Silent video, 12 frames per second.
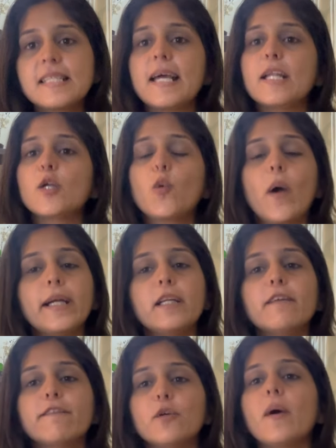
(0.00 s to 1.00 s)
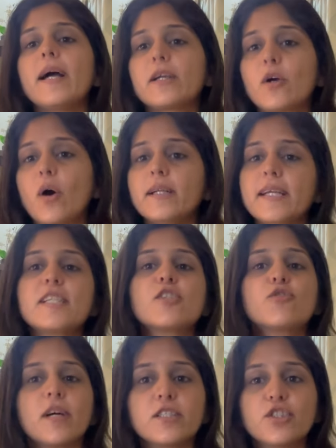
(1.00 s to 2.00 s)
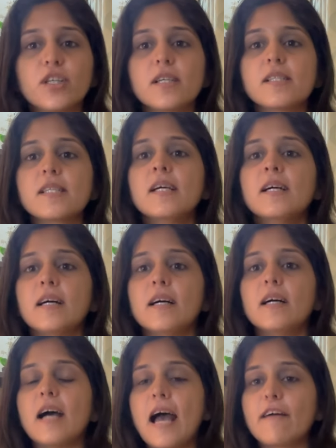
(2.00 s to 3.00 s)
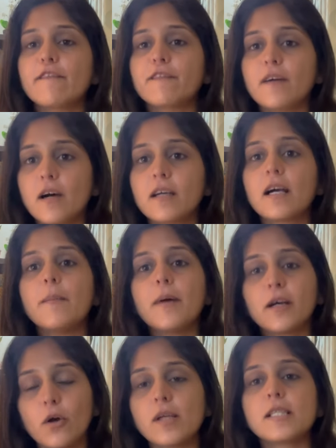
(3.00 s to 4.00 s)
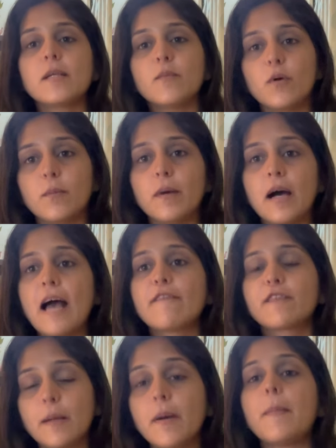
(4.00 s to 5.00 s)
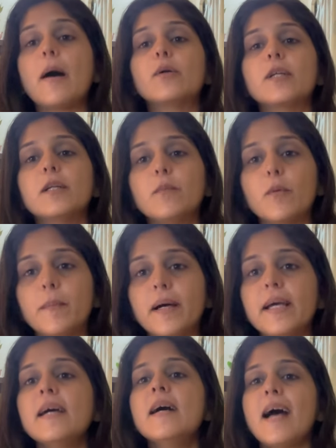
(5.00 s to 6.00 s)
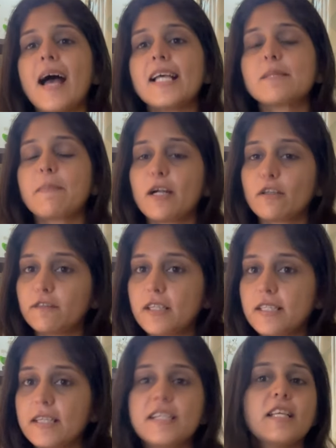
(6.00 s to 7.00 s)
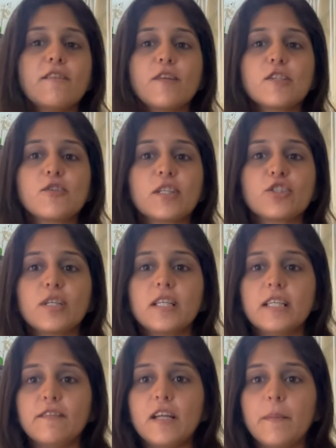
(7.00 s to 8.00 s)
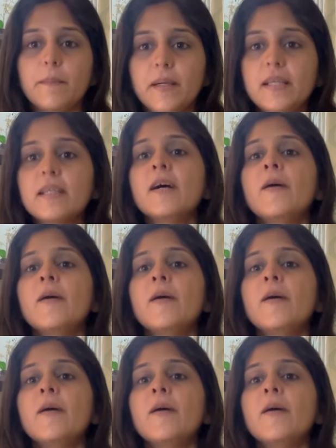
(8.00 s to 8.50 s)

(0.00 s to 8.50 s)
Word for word: then, quite a few iconic structures uh, have uh, come across in have come about in Mumbai as part of the city's infrastructural development.